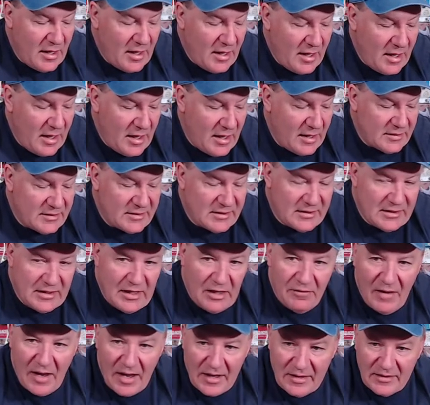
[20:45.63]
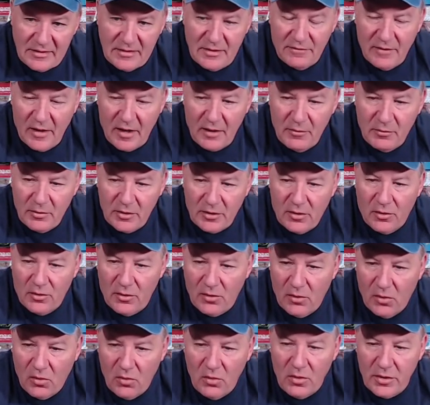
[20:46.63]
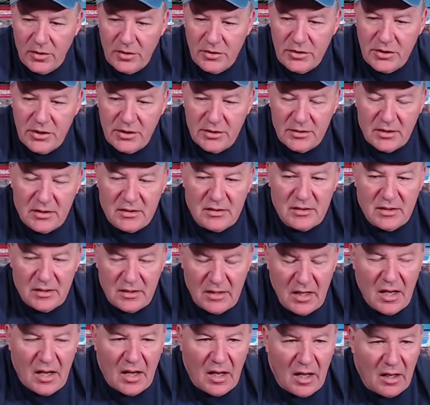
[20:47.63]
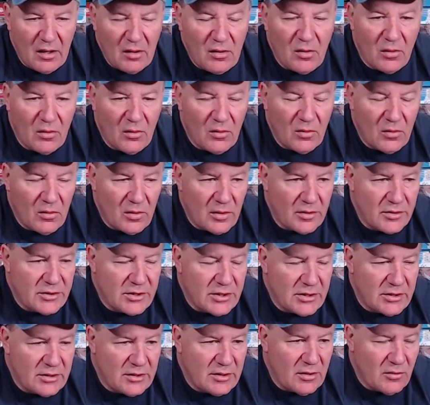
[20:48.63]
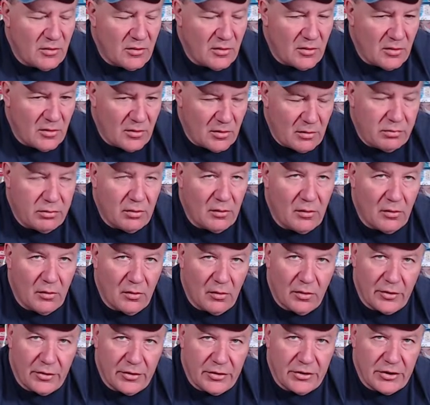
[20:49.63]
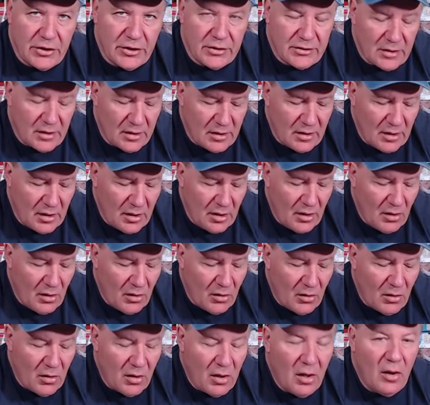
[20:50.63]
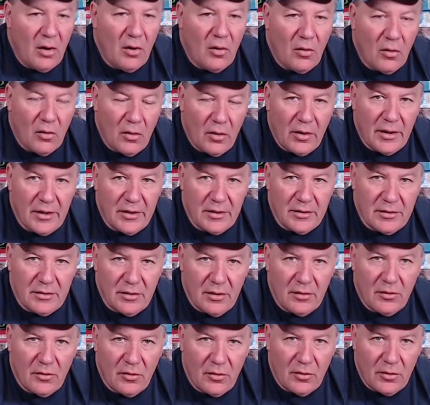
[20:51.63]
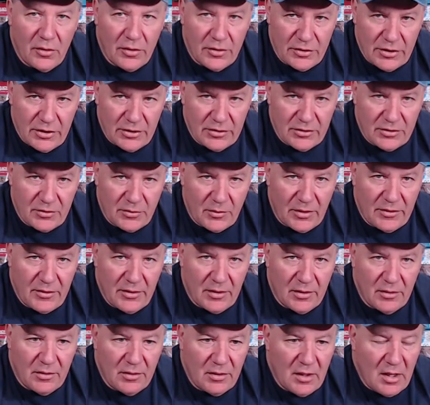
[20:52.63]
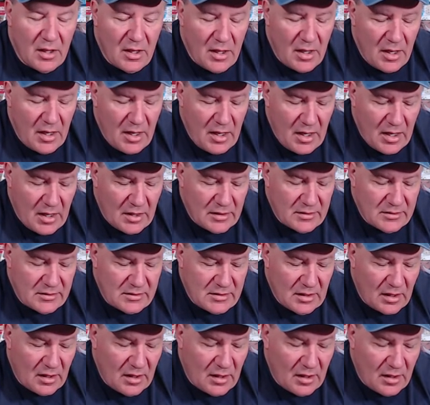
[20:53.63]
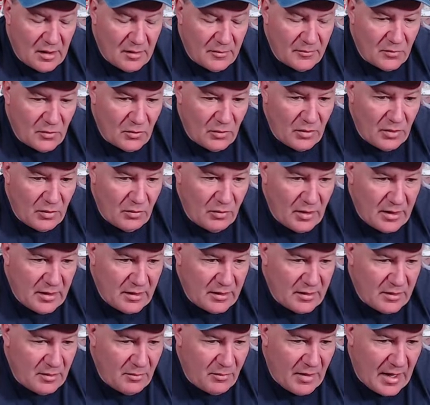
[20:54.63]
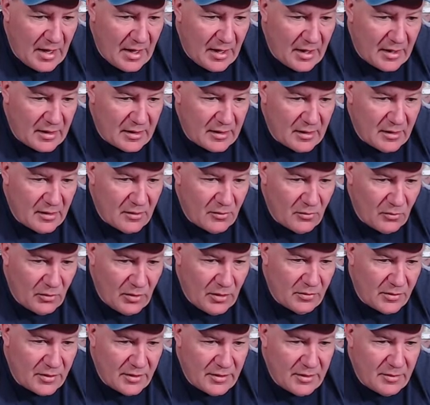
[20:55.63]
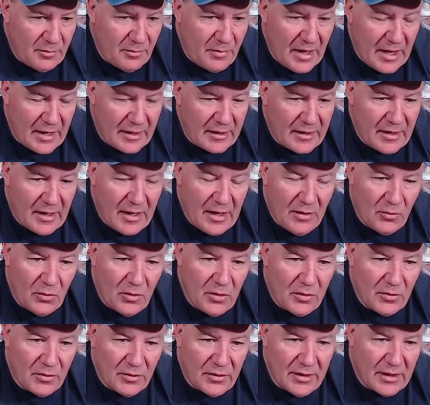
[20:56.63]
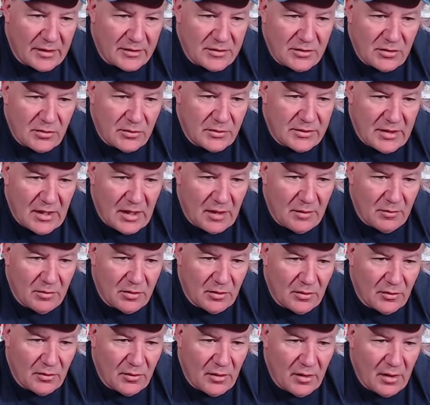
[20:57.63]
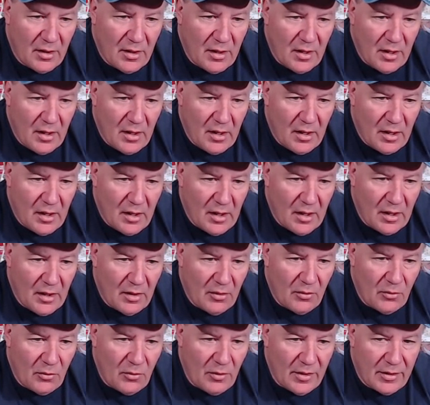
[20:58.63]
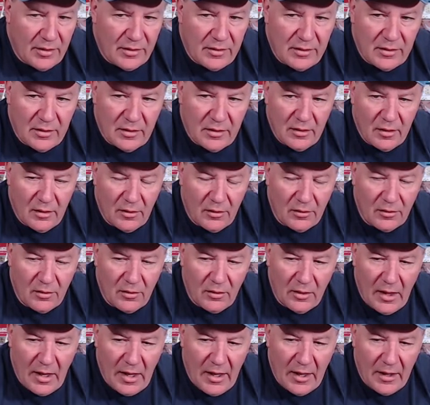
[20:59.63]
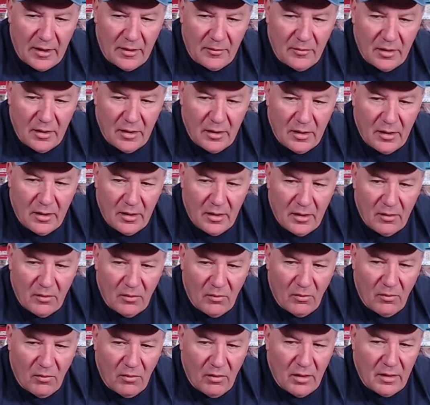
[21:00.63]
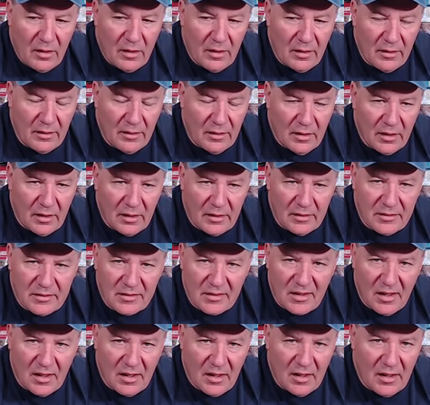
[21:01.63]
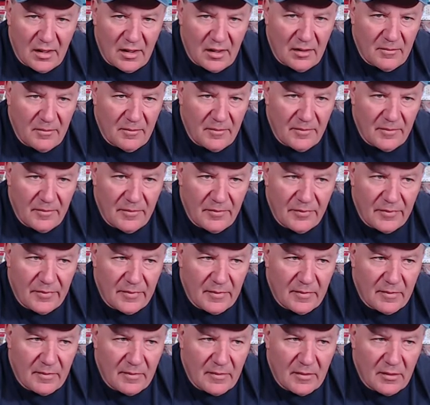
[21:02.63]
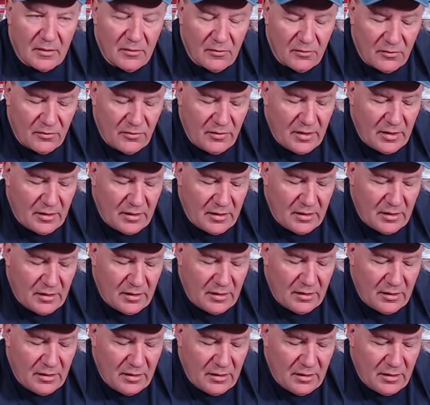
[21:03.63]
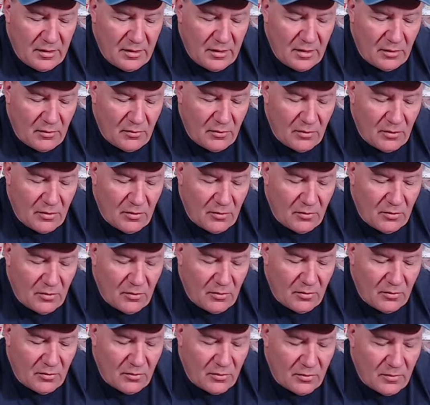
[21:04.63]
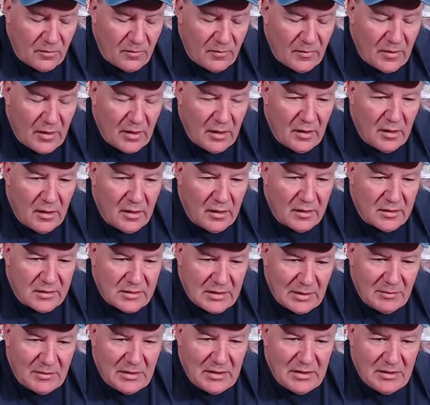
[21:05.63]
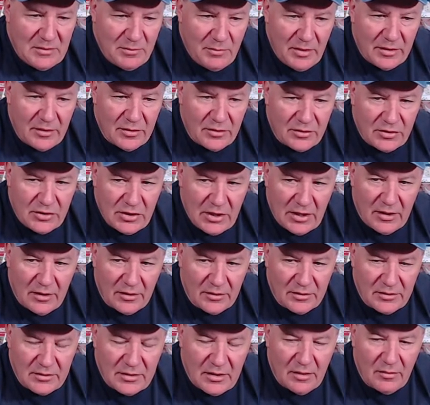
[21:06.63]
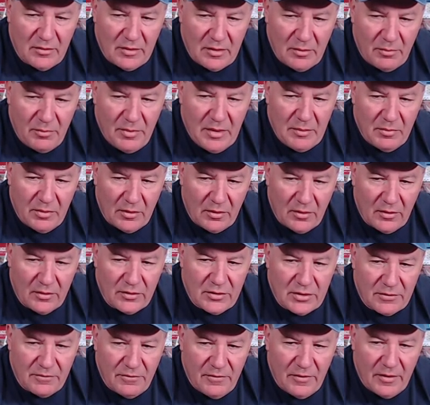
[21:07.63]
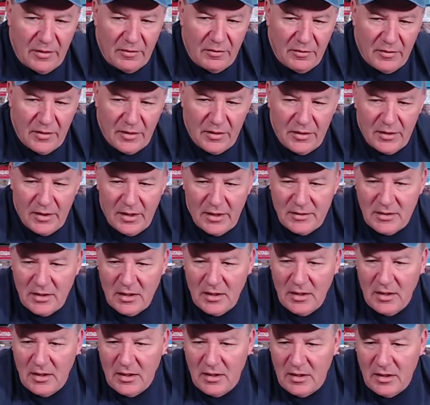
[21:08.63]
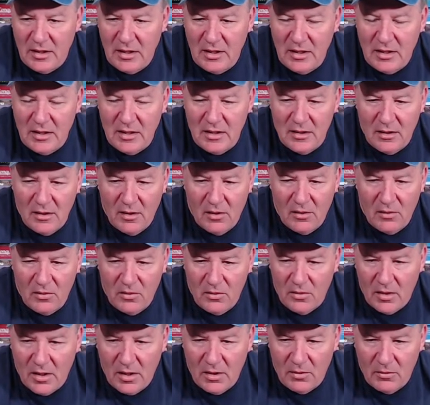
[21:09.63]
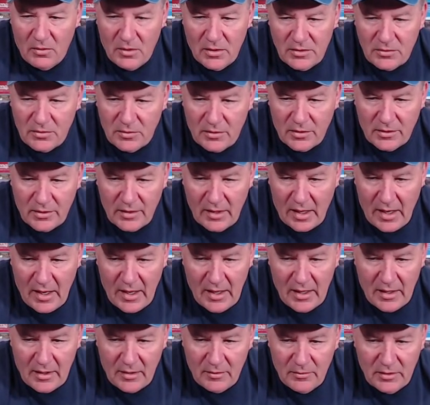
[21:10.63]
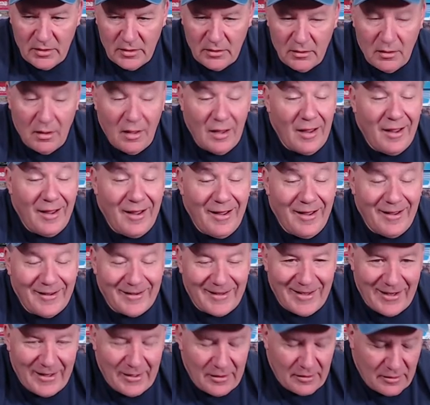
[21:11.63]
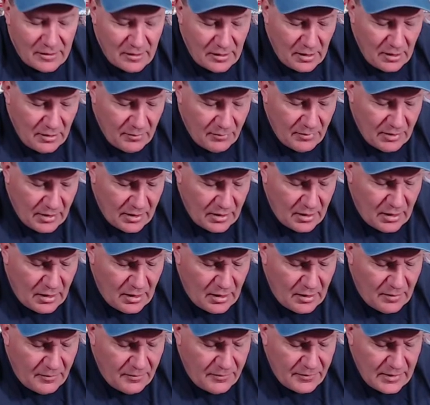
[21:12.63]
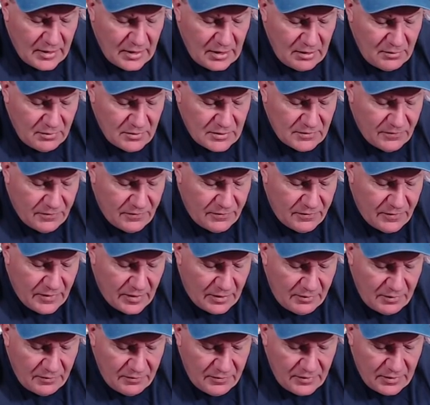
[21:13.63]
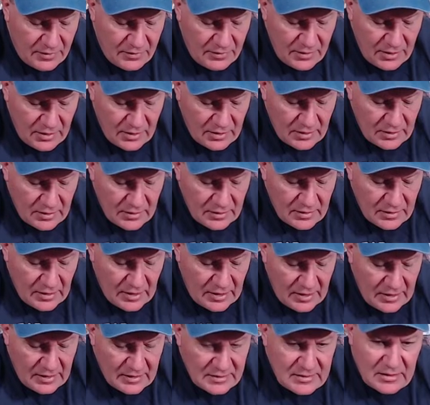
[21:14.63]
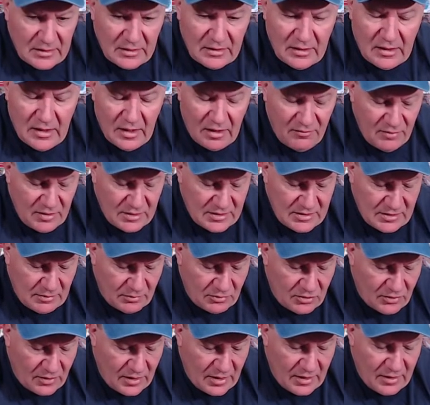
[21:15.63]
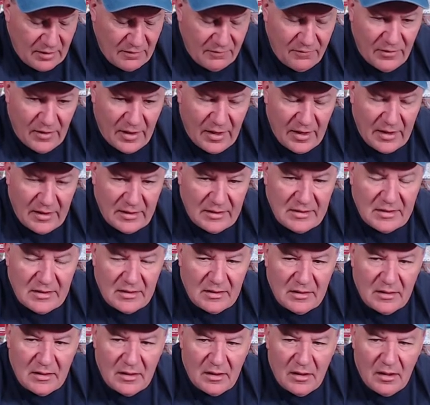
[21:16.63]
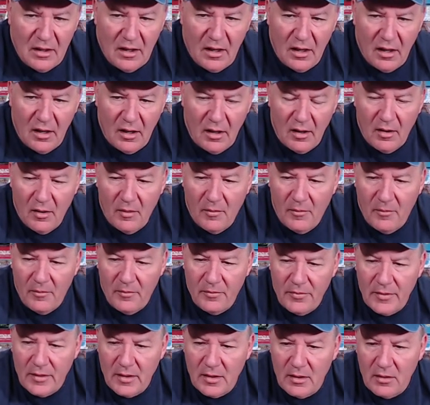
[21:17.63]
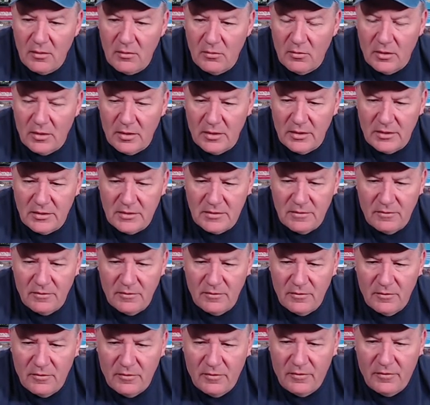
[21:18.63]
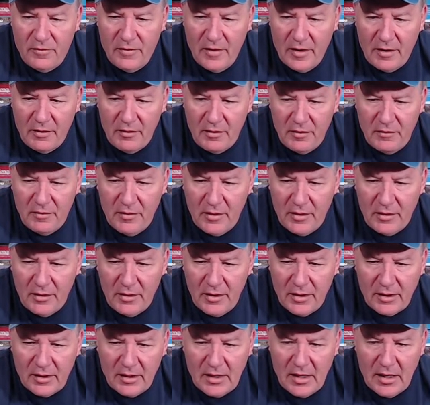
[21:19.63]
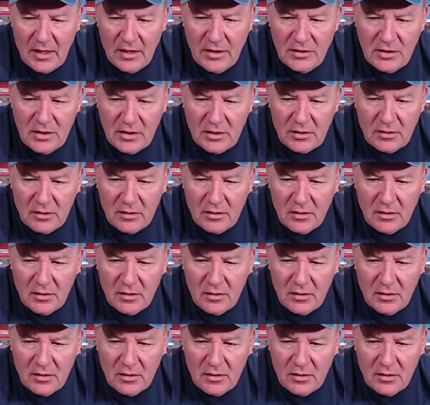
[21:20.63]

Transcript: And Steve asked if I would go to Origins. I said, "Yeah, I'll go to Oranges, or, or, Oranges, uh, Origin, Origins with you." And um, we went in the back. We were in the back, and we were next to a table uh, with Uncle Adam. What a nice guy! Really, you, you know, some of these bigger channels, the, the people are just very, very nice. He didn't know who I was worth Adam. I get it. But um, he was very, very nice, gave me some great advice, um, was very, very engaging.